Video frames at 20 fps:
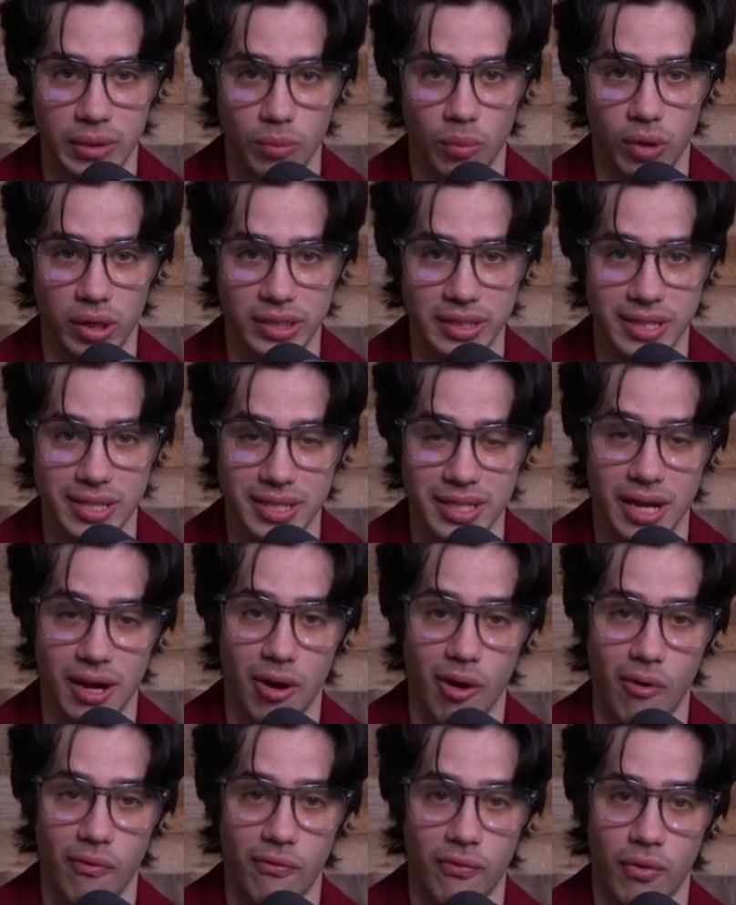
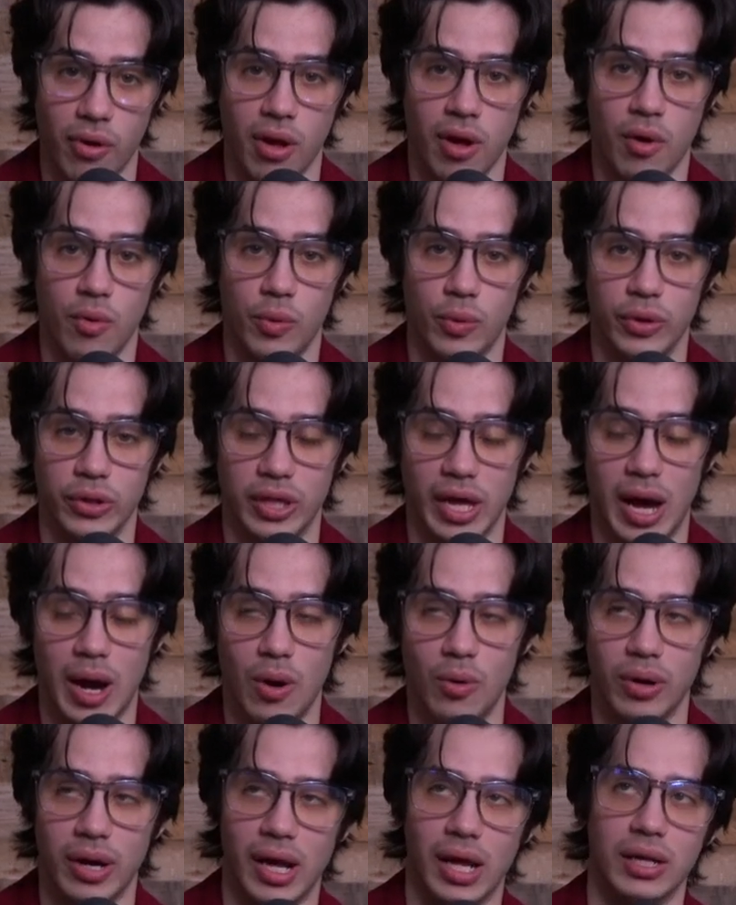oneself, without
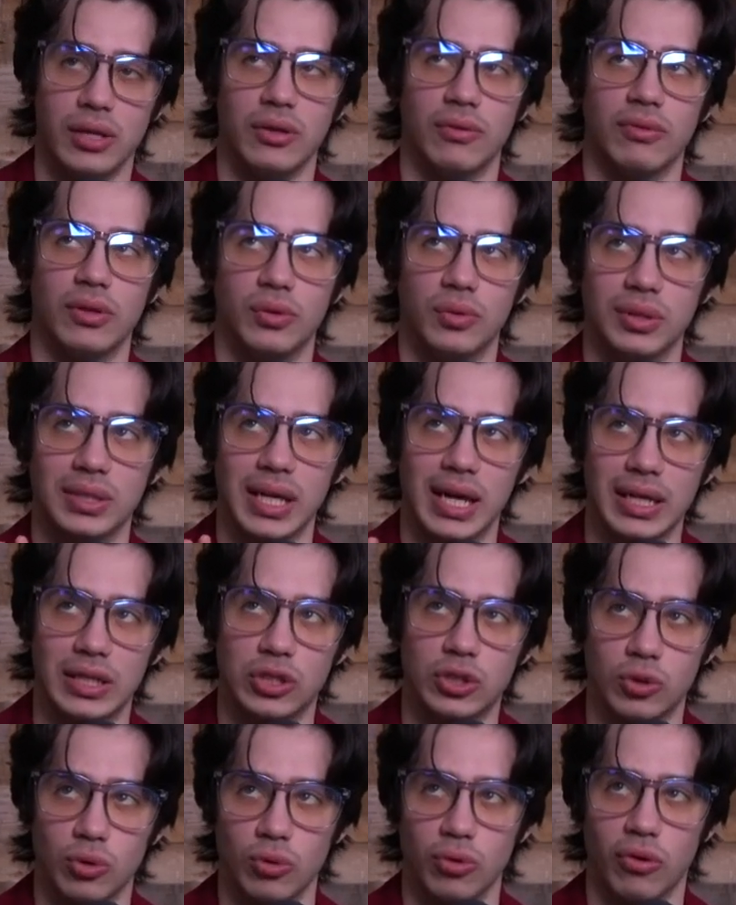any of those
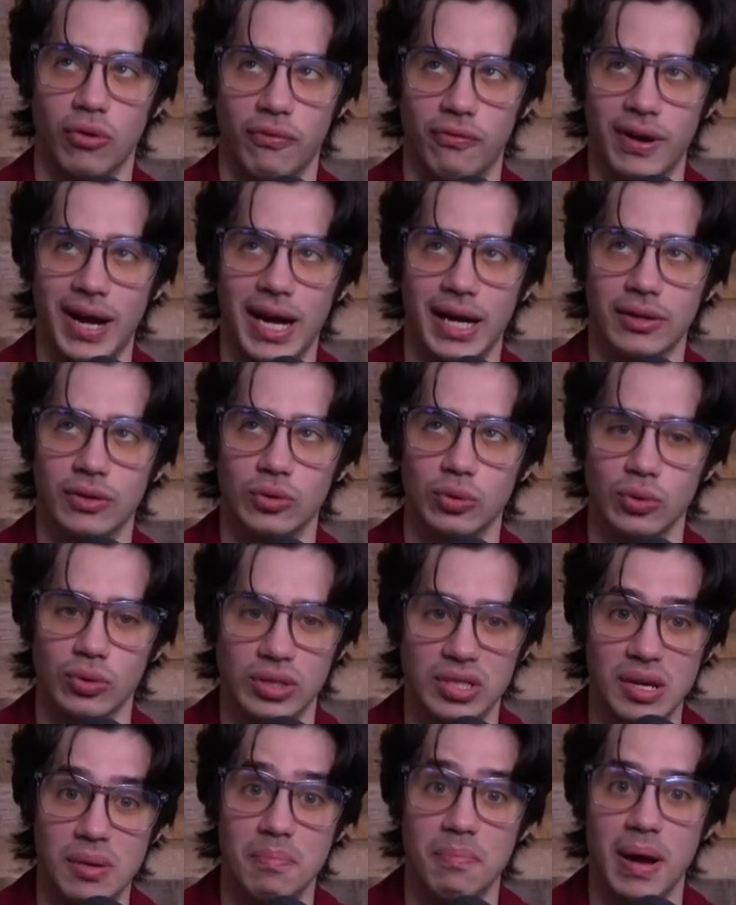external factors
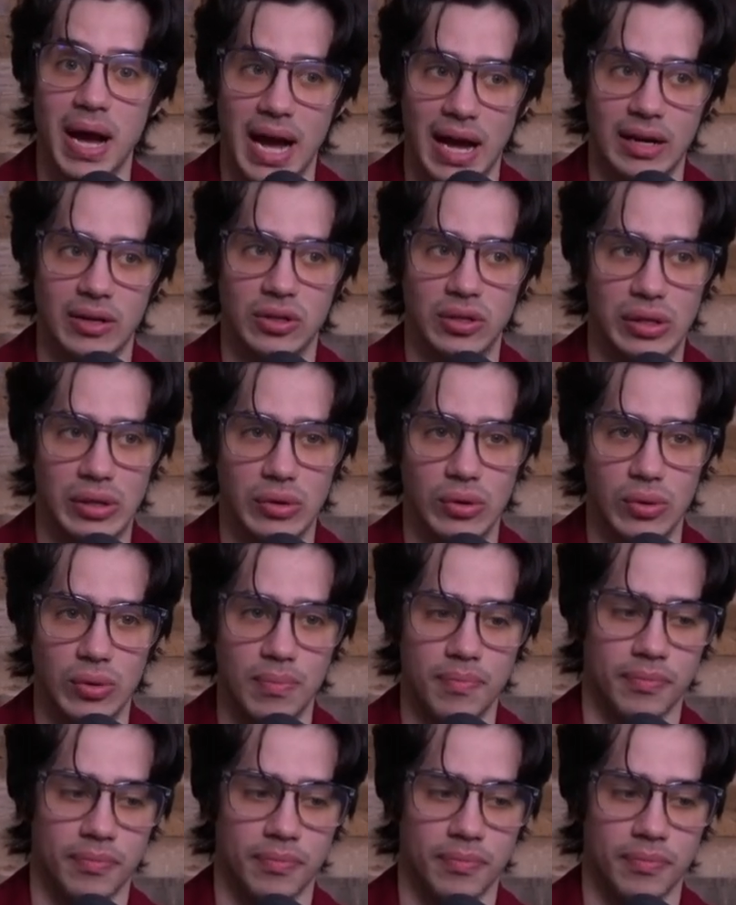impacting you.